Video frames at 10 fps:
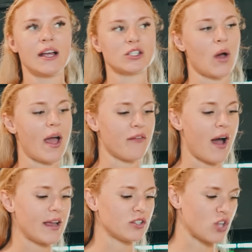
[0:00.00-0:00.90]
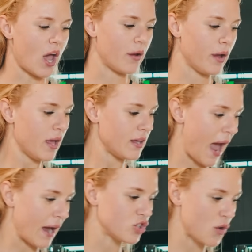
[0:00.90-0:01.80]
That's what I find. So
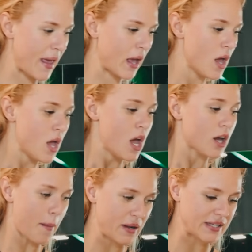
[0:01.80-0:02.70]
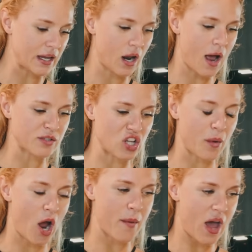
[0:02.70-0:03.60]
yeah, doing a couple of single arms at the
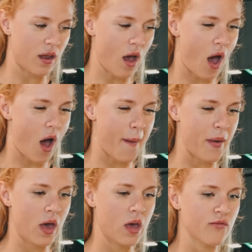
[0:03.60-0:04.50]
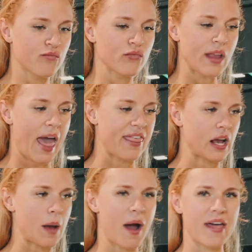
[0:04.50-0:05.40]
moment. I think
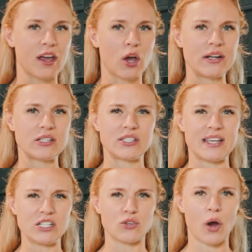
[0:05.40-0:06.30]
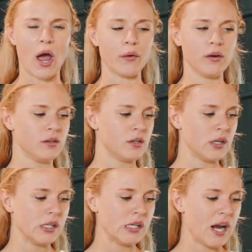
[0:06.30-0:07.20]
I might then go into a seated row.
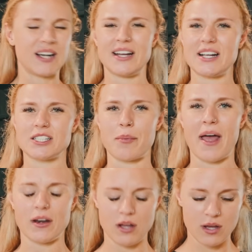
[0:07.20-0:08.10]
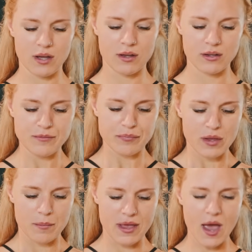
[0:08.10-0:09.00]
I think that's the plan.
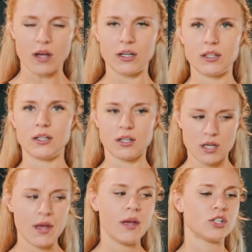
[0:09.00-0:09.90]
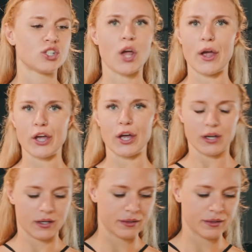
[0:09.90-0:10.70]
But yeah, it's going good.